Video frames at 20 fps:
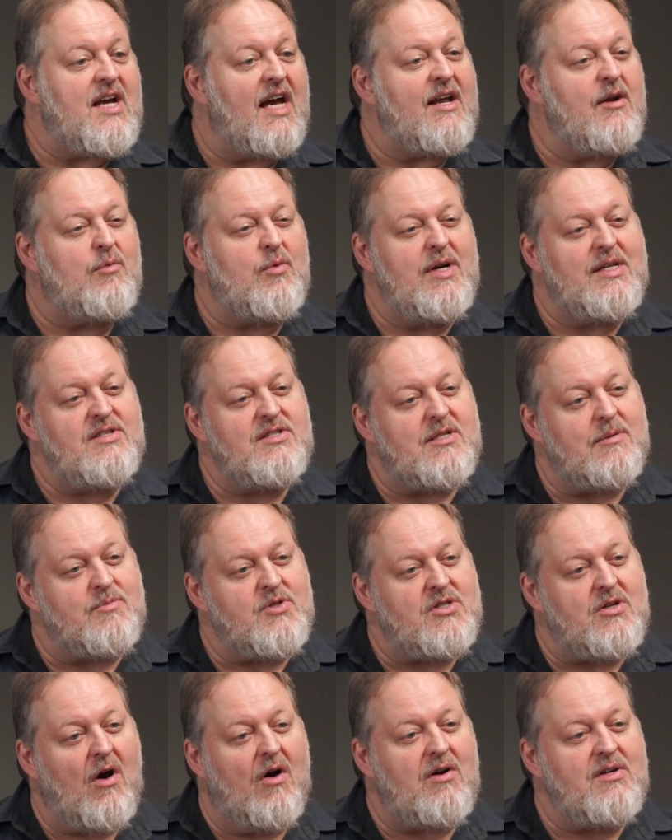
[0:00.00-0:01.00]
I had written some
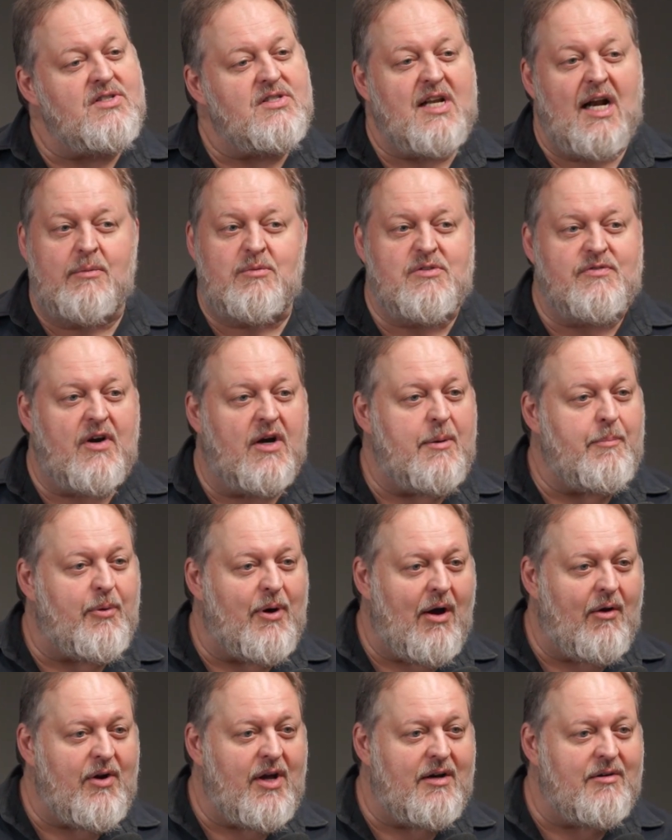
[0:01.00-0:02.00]
songs that I was very
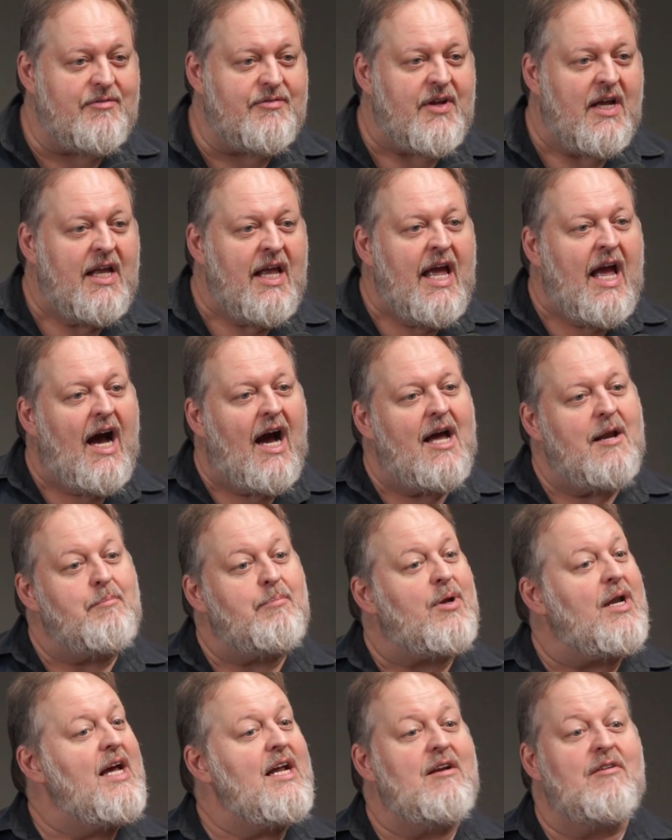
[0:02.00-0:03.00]
proud of. I had
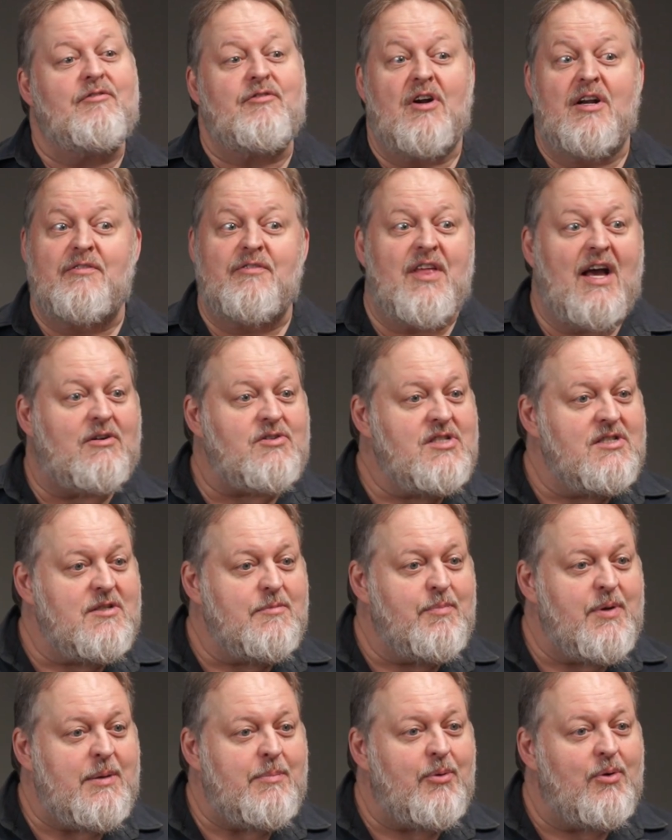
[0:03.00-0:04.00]
played in front of thousands
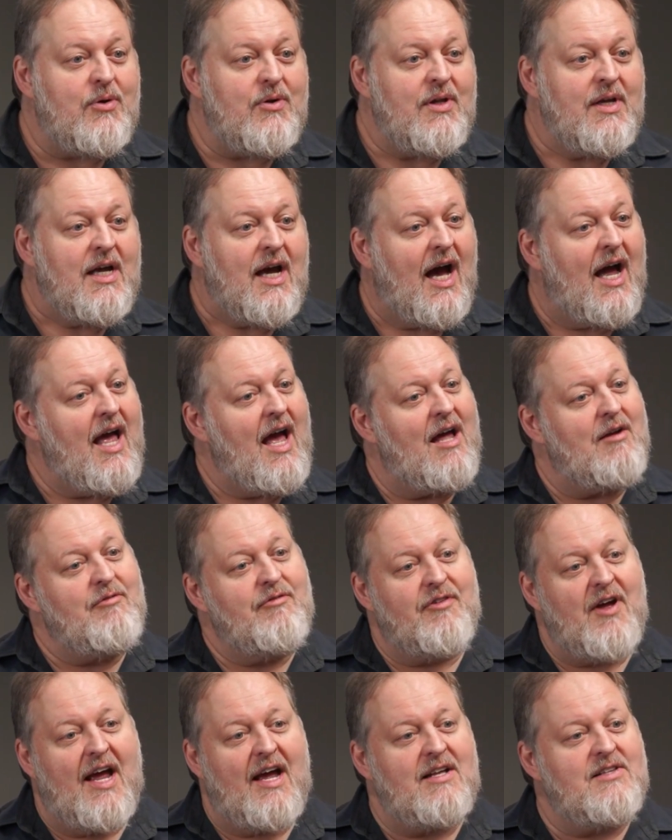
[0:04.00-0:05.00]
of people. I had
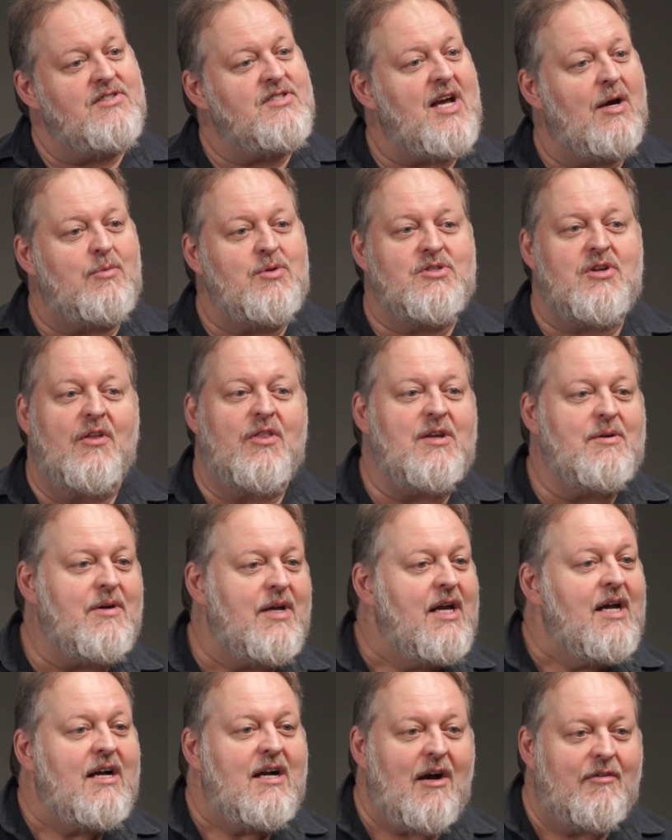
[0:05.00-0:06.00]
fans. I was on
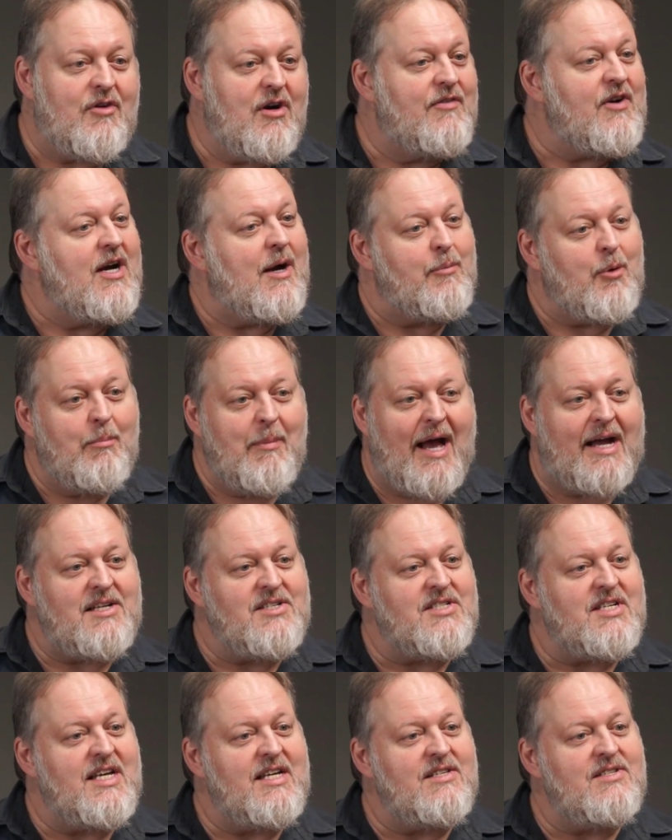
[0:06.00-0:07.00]
the cover of a couple
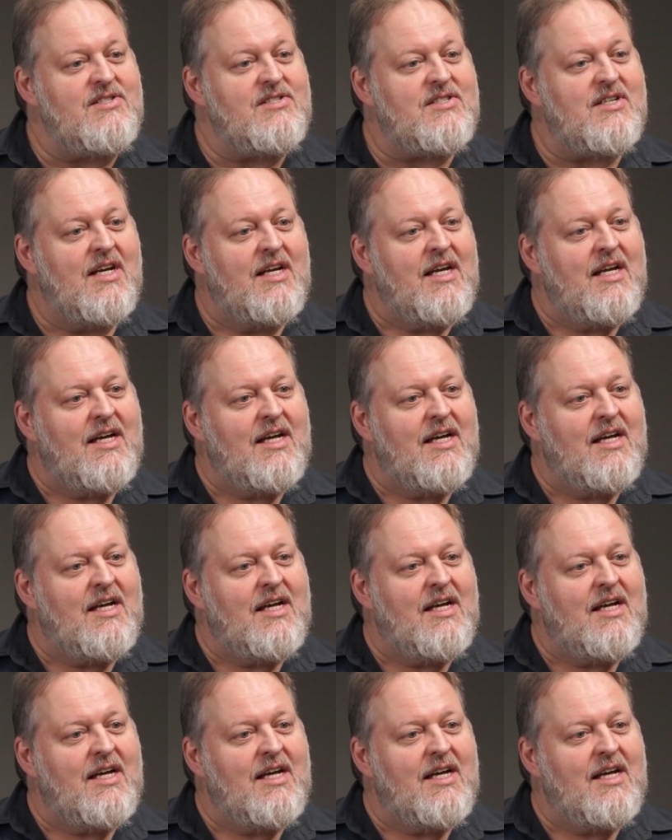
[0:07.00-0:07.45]
magazines.